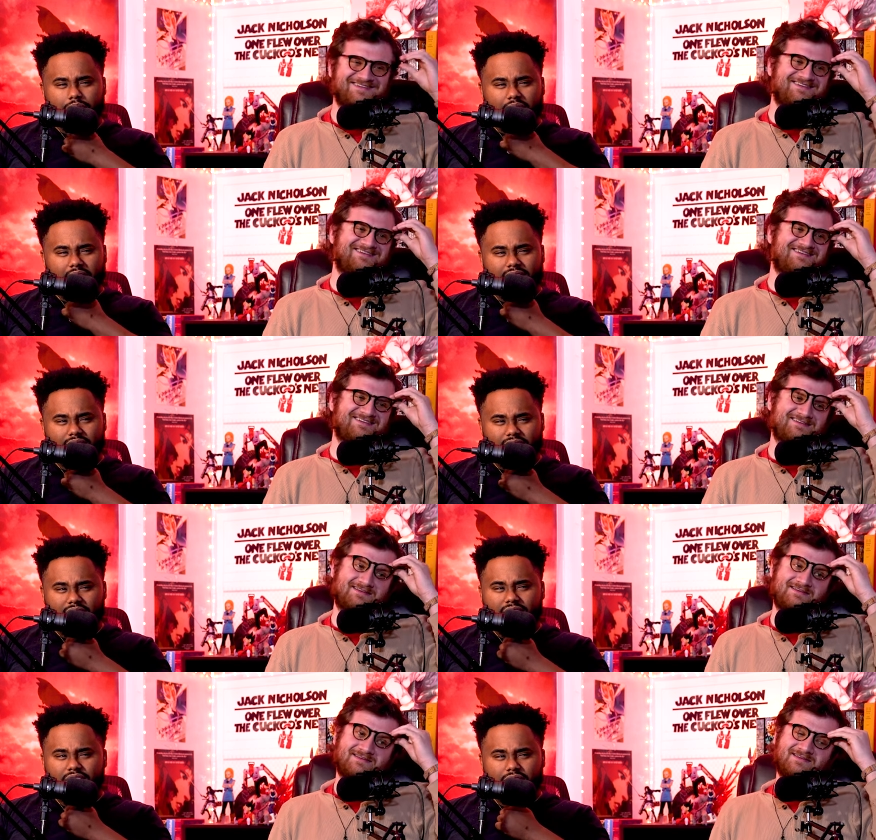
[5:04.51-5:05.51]
Speaker 1: plays the
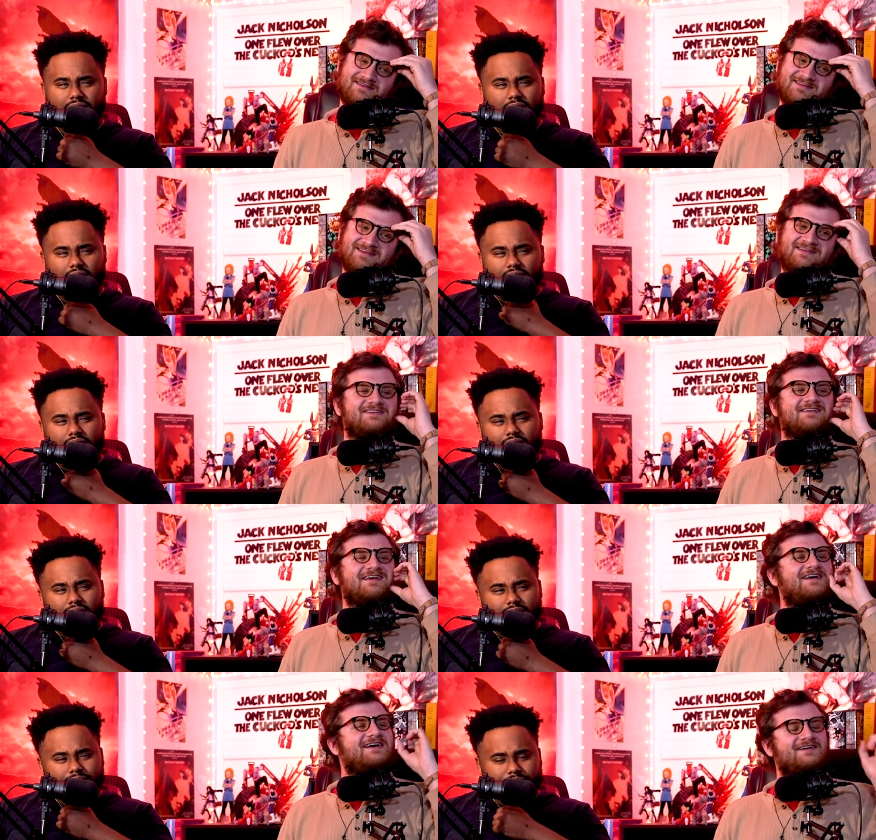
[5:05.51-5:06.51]
sister.
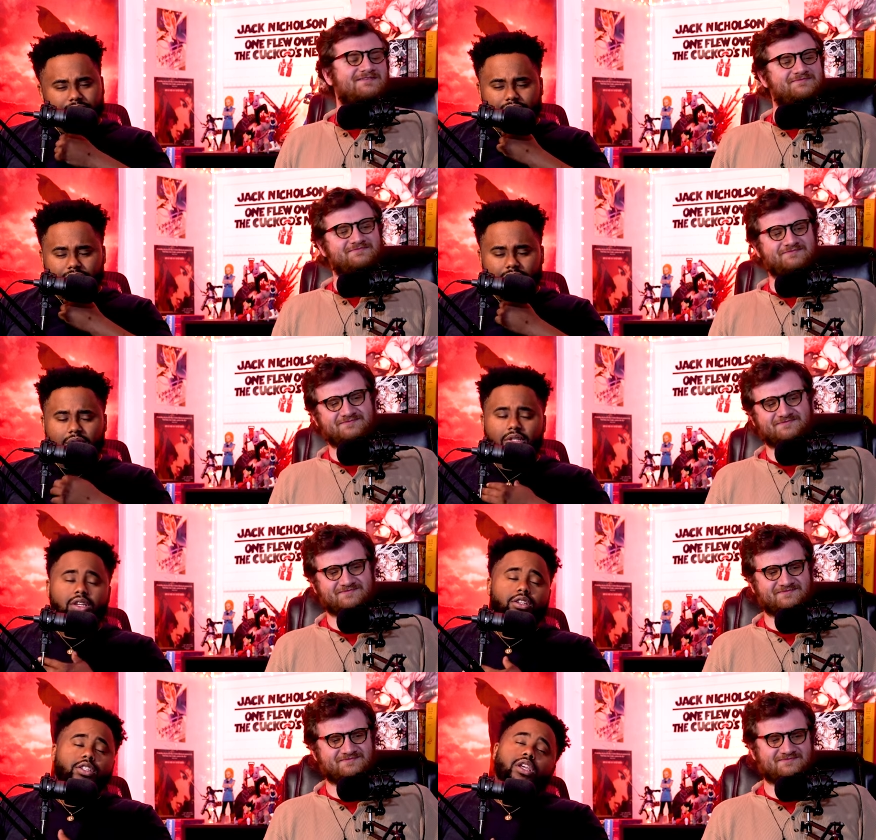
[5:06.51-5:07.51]
Yeah,
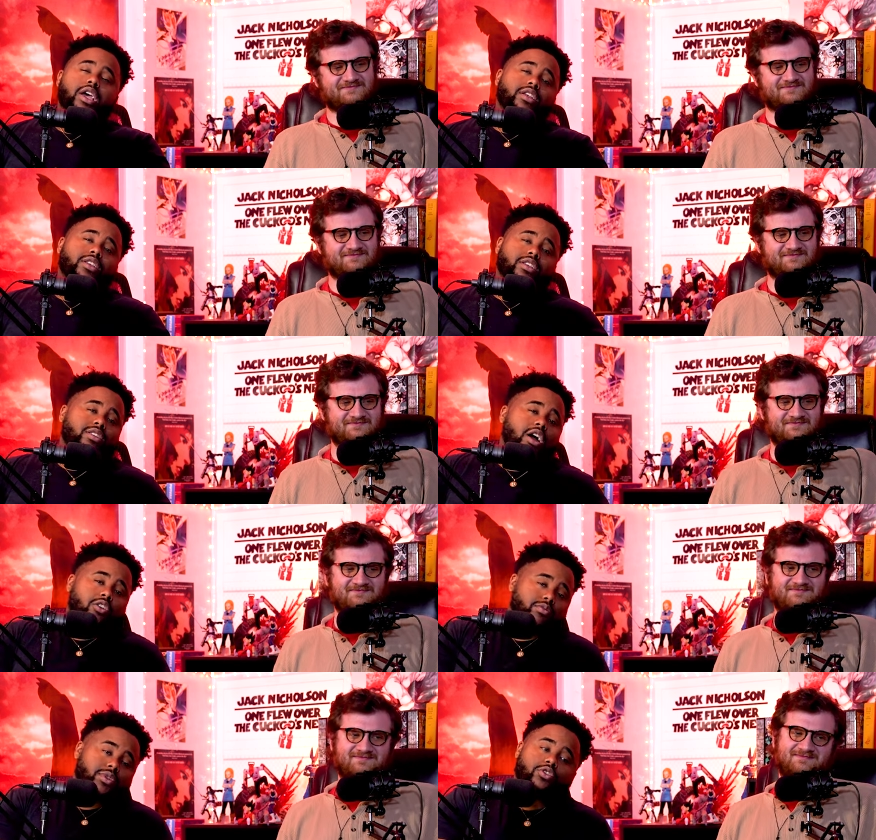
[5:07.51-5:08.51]
and she has like
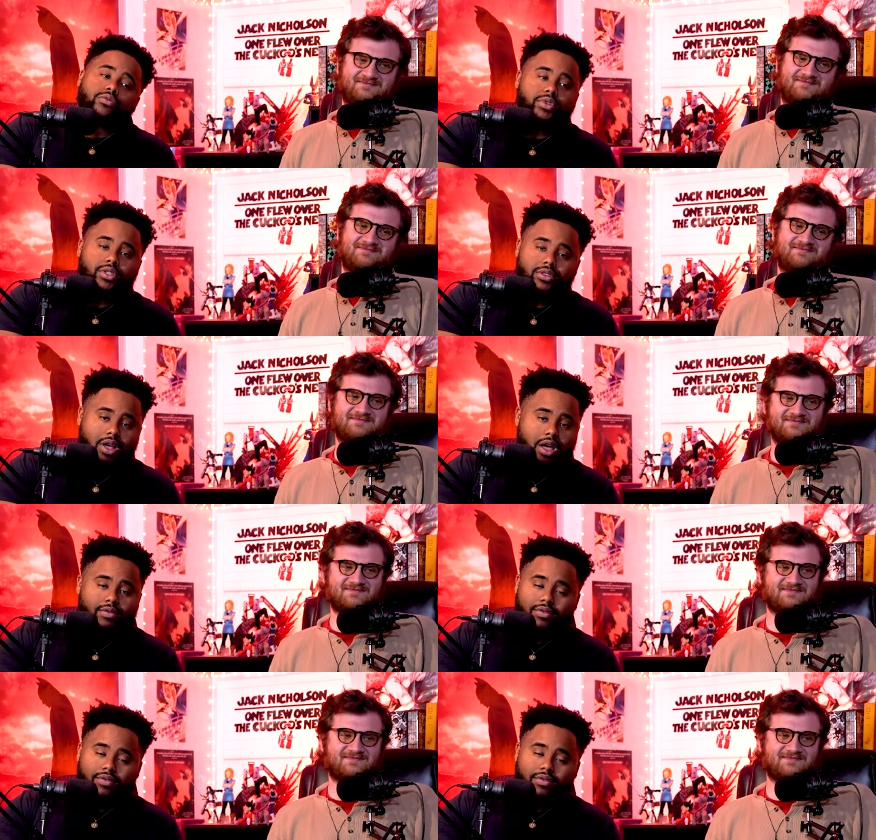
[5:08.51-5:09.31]
Stockholm syndrome. She's kind of